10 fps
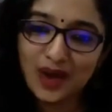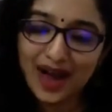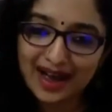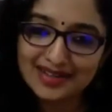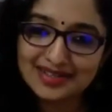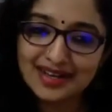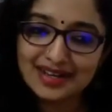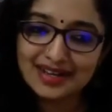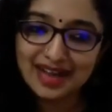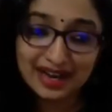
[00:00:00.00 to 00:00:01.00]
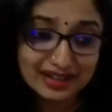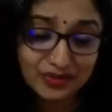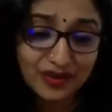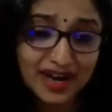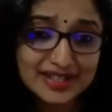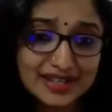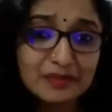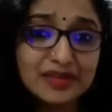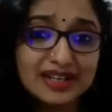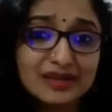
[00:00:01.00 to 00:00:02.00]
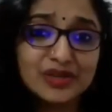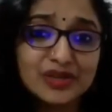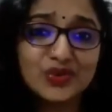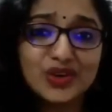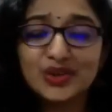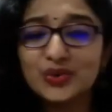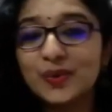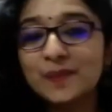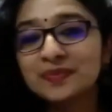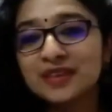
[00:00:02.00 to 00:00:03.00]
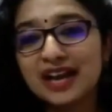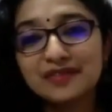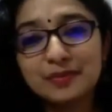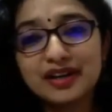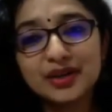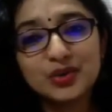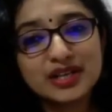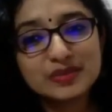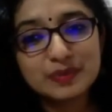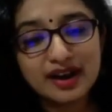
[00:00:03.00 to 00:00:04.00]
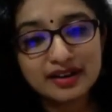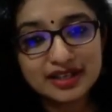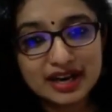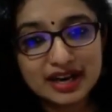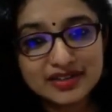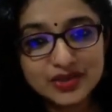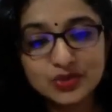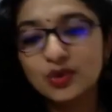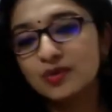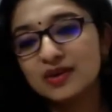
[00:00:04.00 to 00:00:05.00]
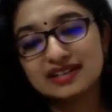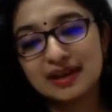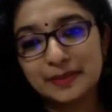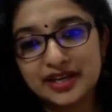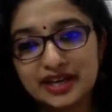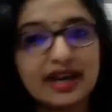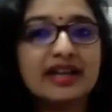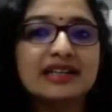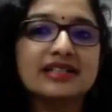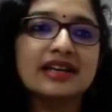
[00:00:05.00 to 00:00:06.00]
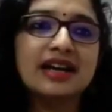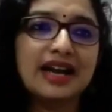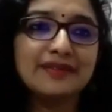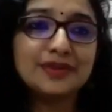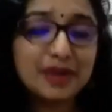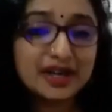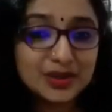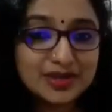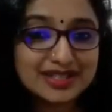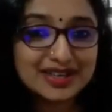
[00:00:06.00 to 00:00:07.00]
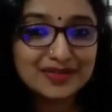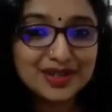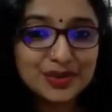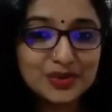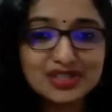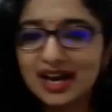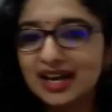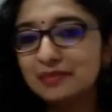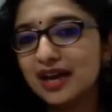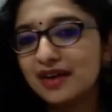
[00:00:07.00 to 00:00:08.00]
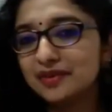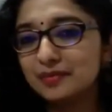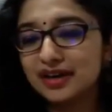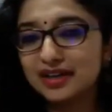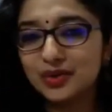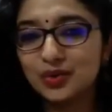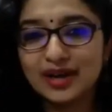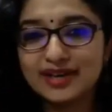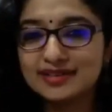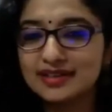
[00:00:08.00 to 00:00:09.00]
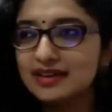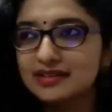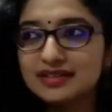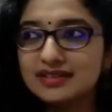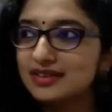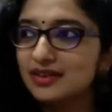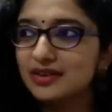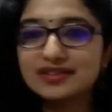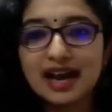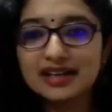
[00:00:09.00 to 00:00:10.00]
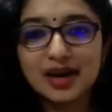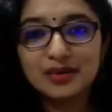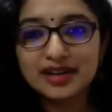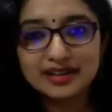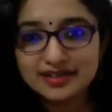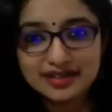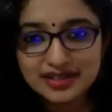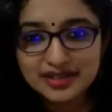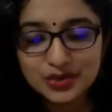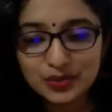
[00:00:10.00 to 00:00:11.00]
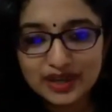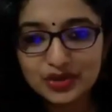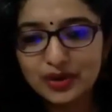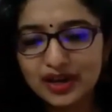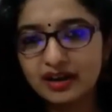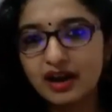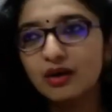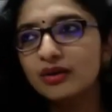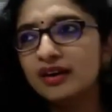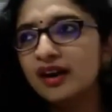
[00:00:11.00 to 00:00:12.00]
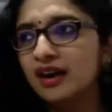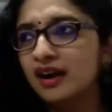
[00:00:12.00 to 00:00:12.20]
who has sacrificed some little bit for you, everybody who has prioritized you over somebody else, everybody who has given you time, everybody who has just, sat down and listened to you when you were down,